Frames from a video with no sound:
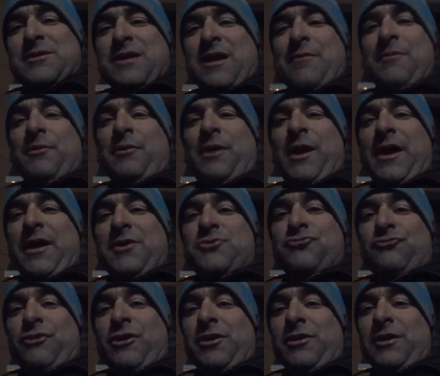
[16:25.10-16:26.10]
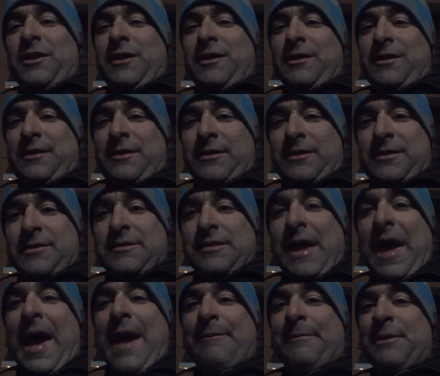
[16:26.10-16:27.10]
it, tap it, put a
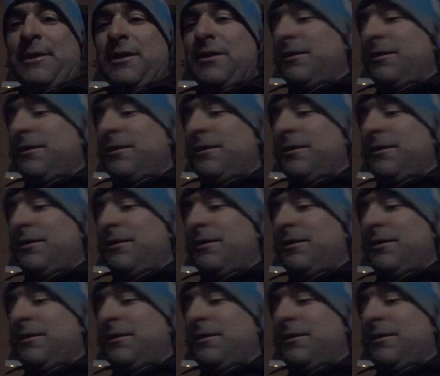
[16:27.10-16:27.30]
pressure